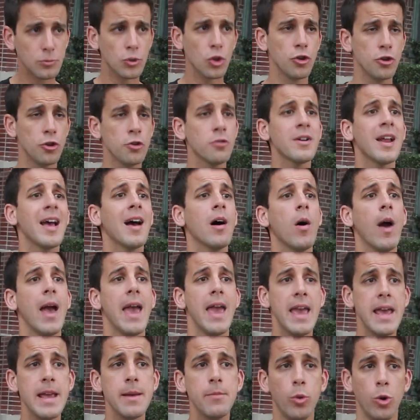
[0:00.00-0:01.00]
you're now
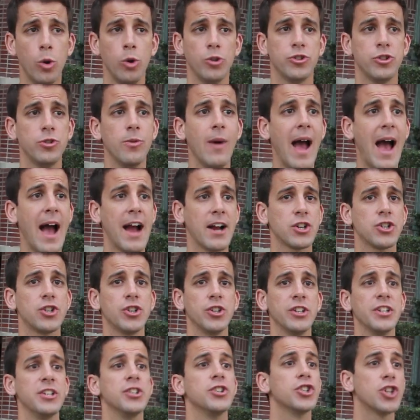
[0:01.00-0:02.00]
able to
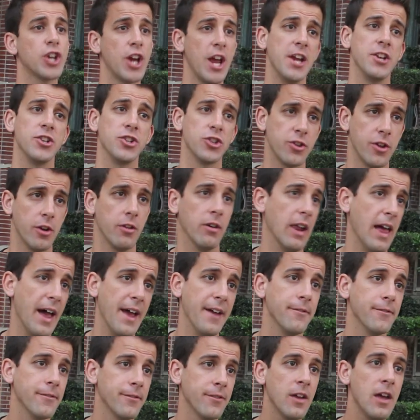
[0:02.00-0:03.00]
actually change their
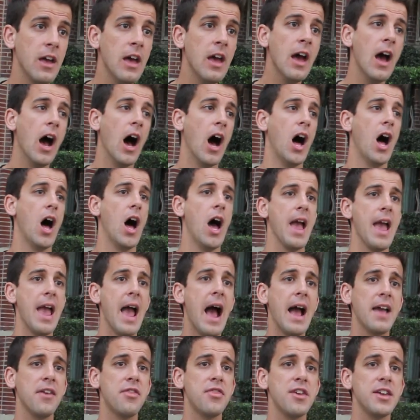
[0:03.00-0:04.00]
life.
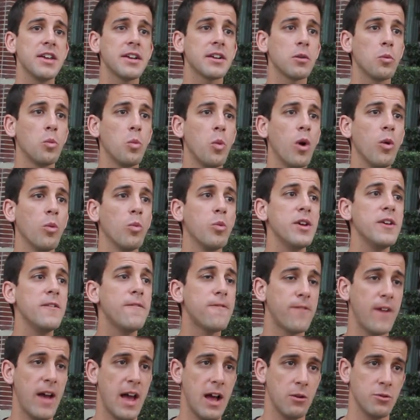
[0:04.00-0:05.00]
I think what we
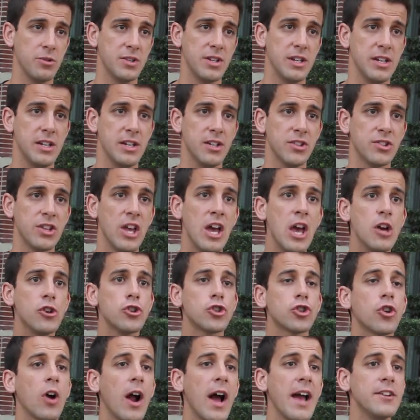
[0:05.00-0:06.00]
found is
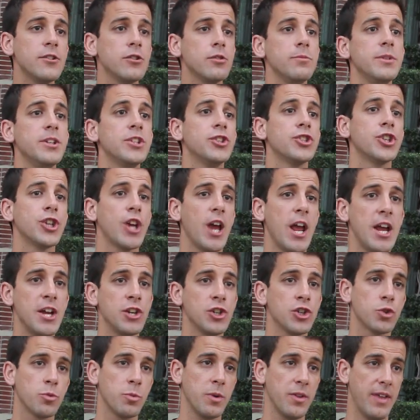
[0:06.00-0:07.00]
trying to be
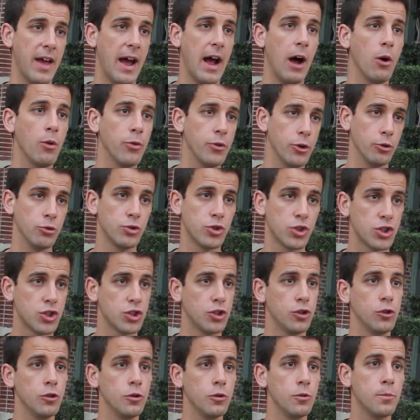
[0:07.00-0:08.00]
changed without those
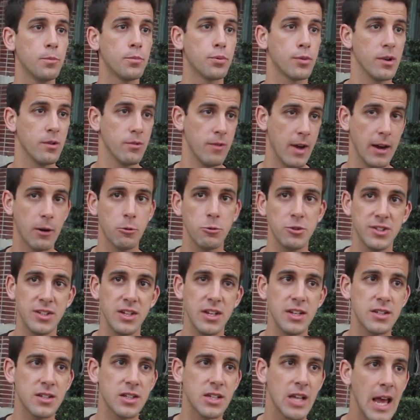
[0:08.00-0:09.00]
2
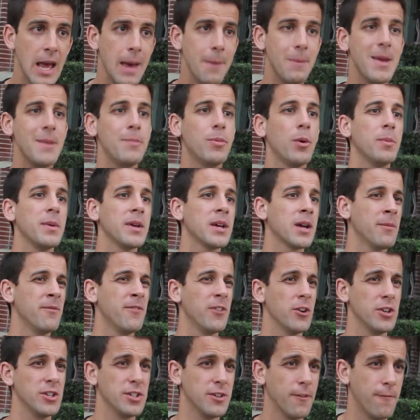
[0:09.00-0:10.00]
prerequisites, people become
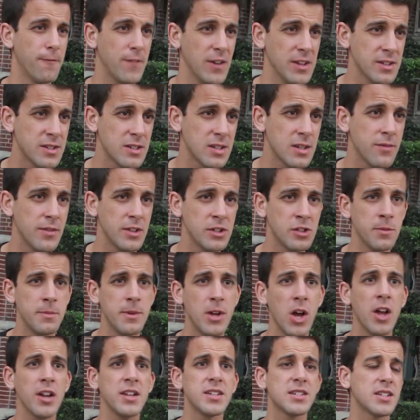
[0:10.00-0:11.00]
very defensive. And to
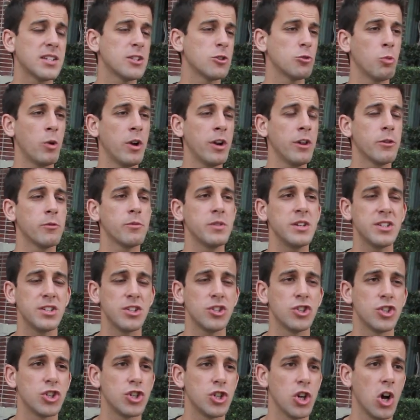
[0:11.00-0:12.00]
be honest, this is one of the
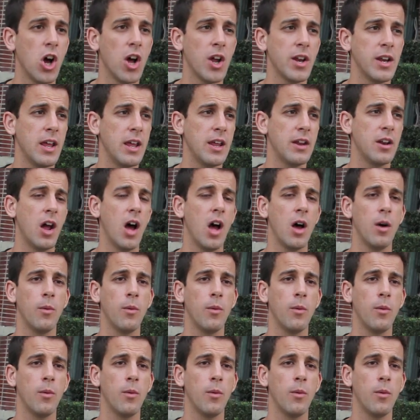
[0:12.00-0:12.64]
reasons John and